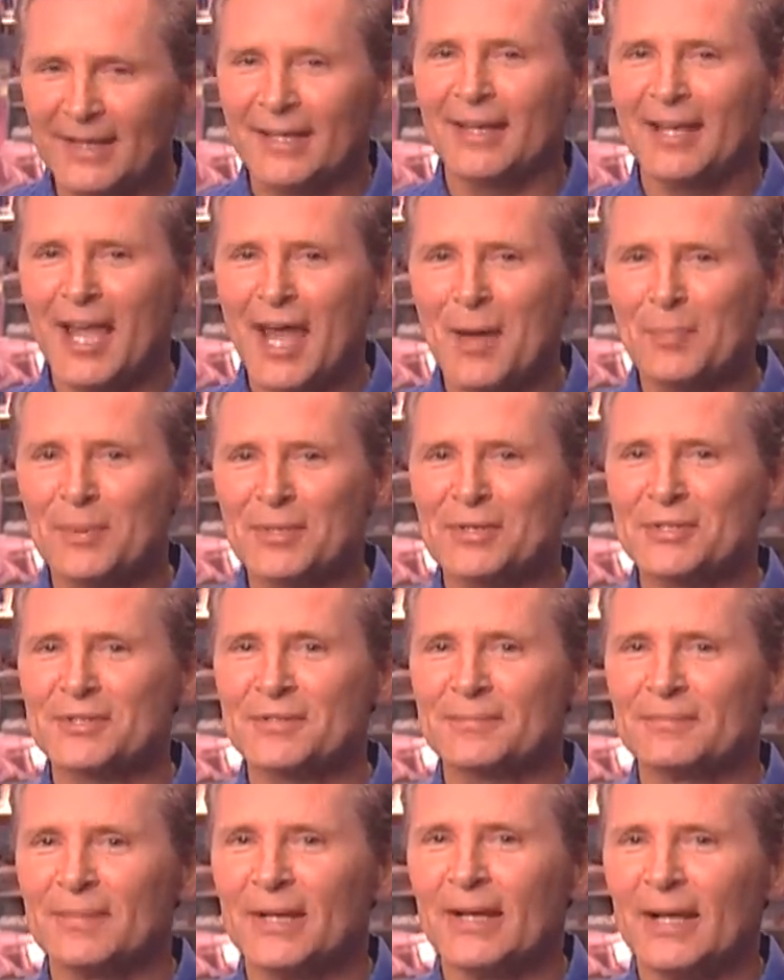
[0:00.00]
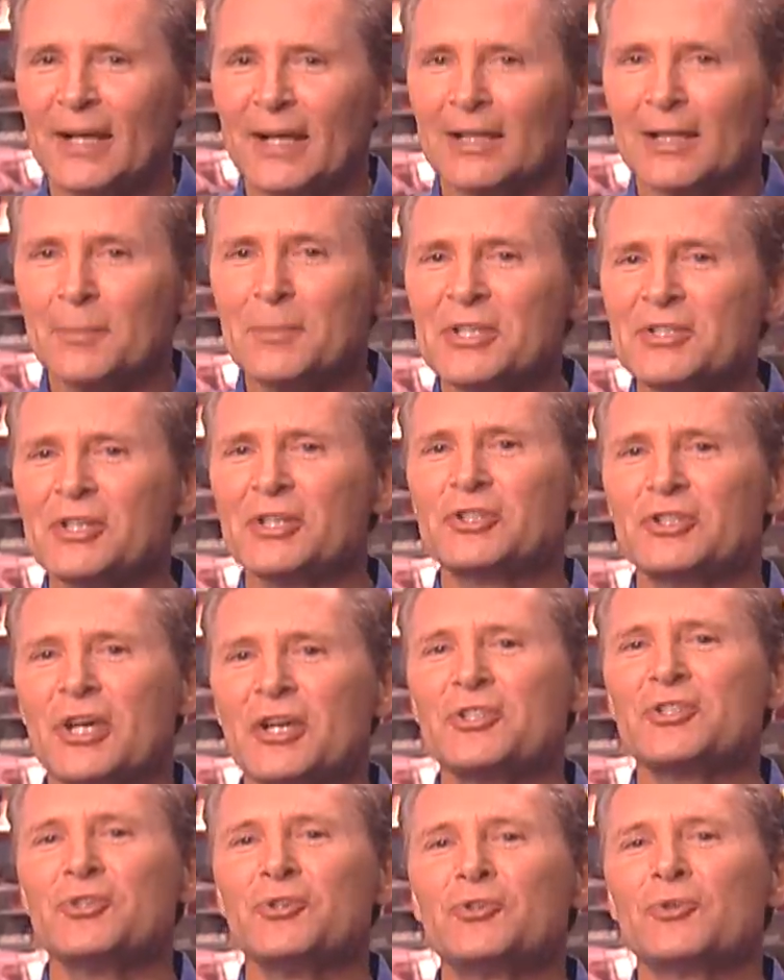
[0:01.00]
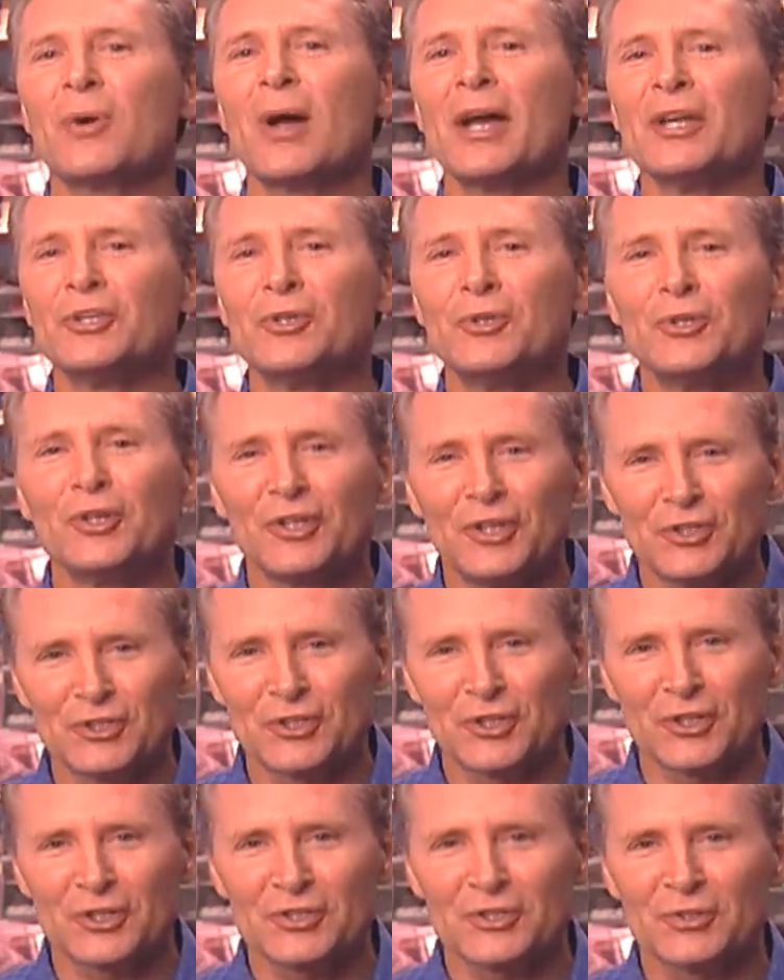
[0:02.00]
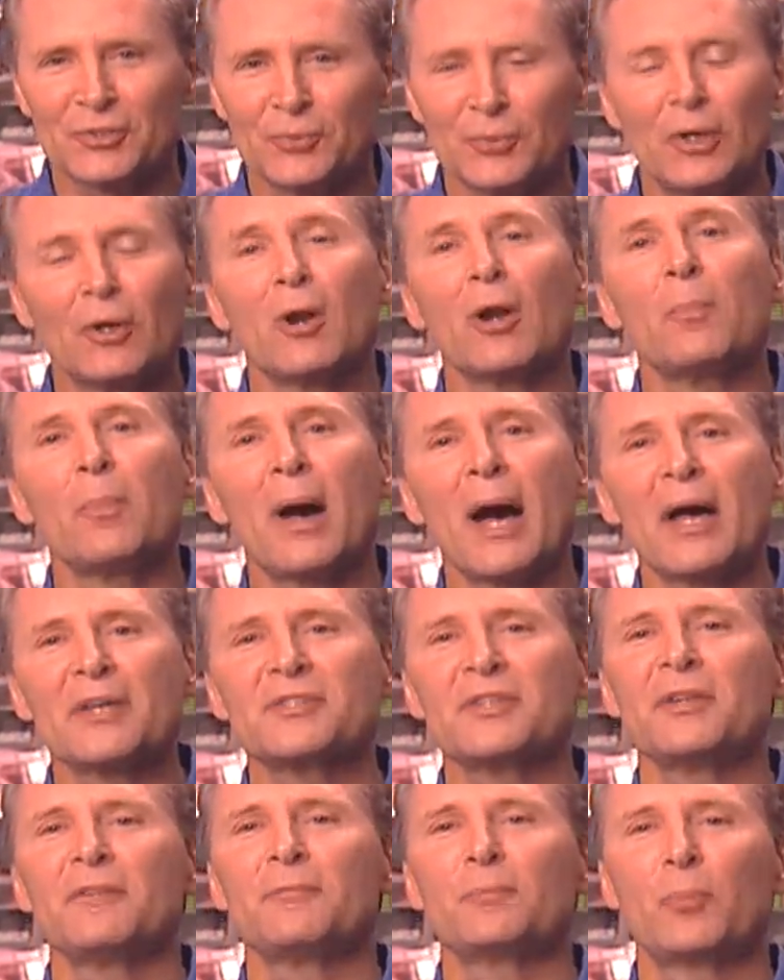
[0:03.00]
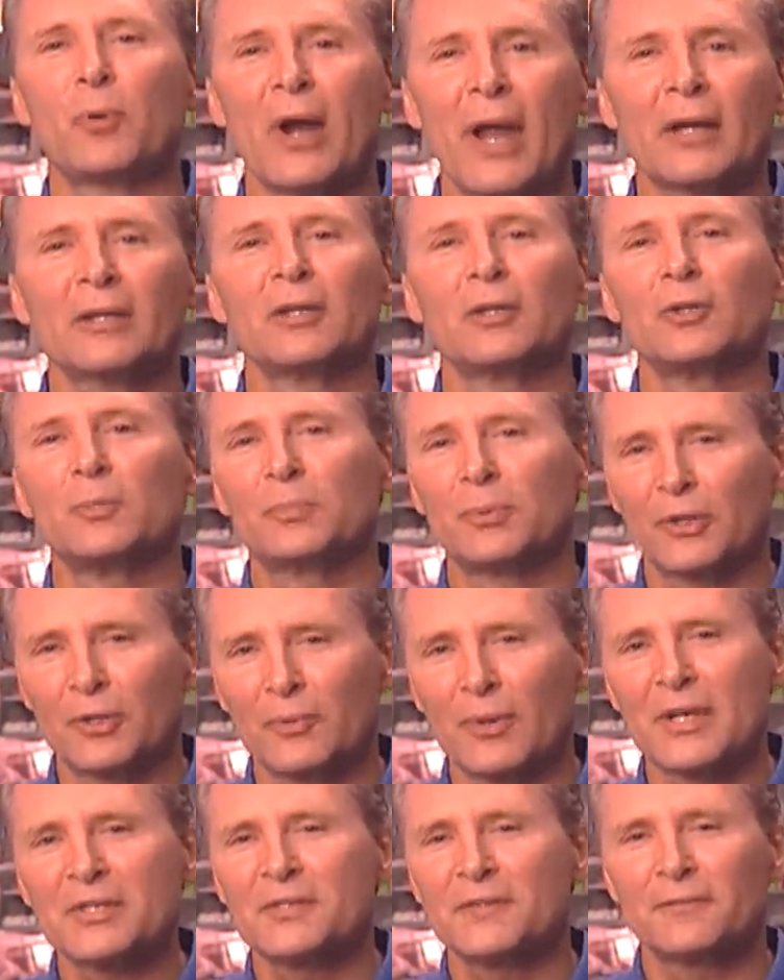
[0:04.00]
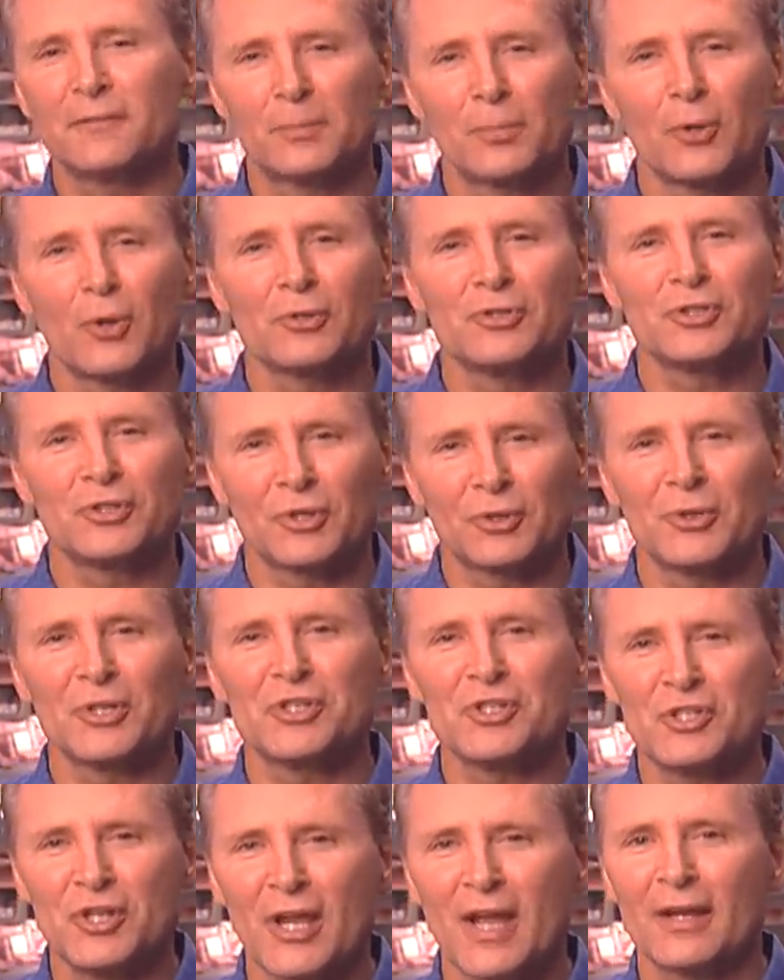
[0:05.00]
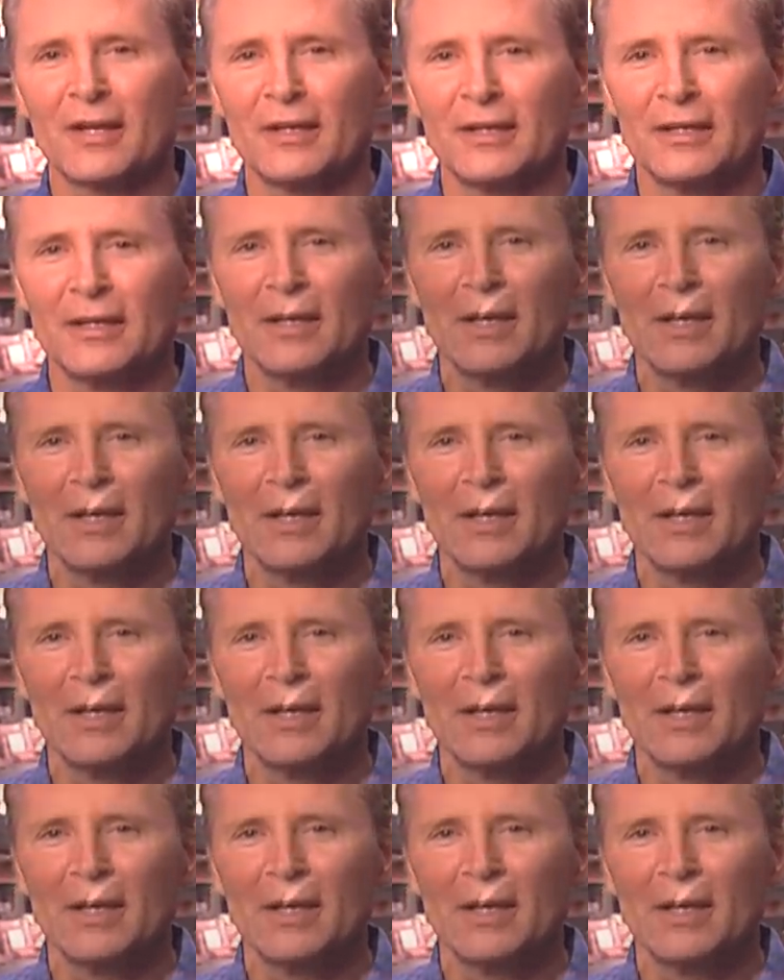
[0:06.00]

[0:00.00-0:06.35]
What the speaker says: It happens. Let me suggest you try Unity Church. We are a positive, practical, progressive approach to Christianity.